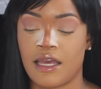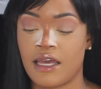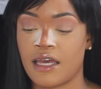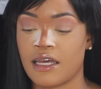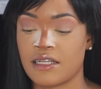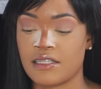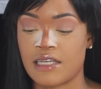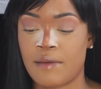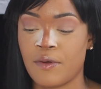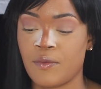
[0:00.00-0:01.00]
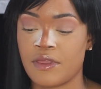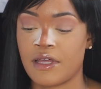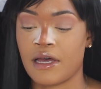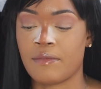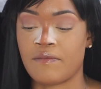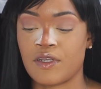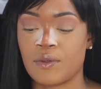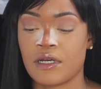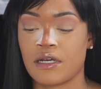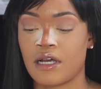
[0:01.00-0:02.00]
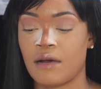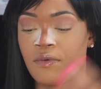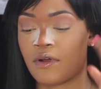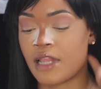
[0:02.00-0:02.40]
And I've been with them. I've been doing a couple.